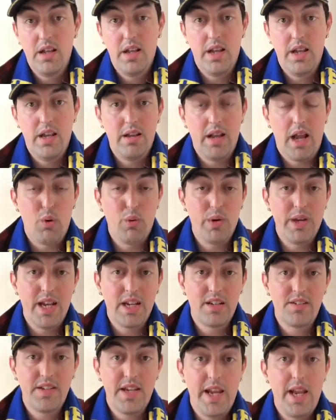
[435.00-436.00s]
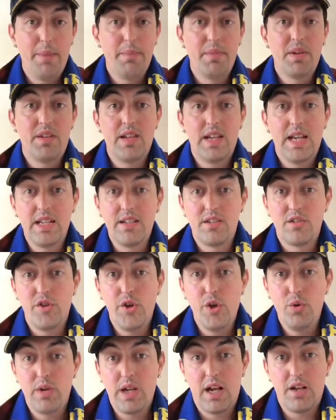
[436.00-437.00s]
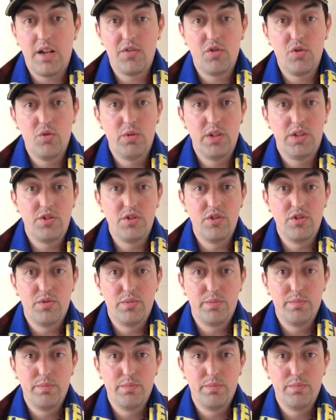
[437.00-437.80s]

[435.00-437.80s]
Our next game is against Newcastle, which is